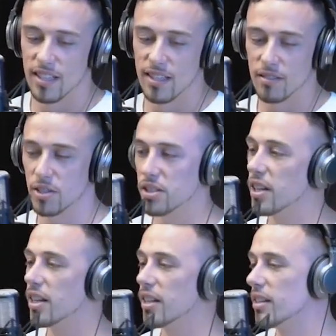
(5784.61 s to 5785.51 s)
Well, Crazy.
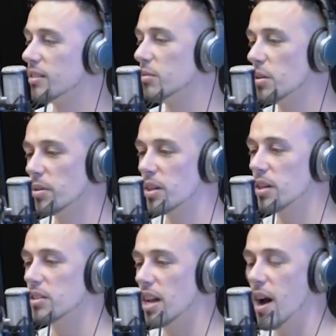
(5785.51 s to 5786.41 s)
shit. We been
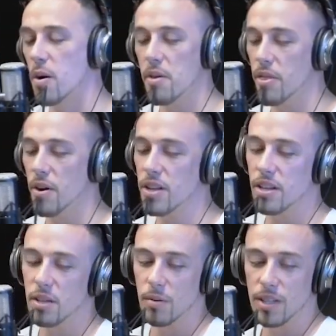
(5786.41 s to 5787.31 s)
is an hour and thirty.
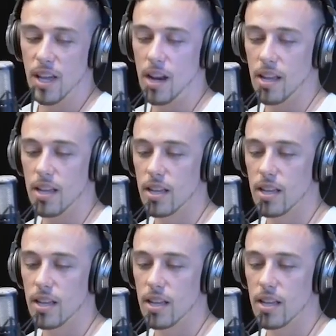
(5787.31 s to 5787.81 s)
You want to cut it?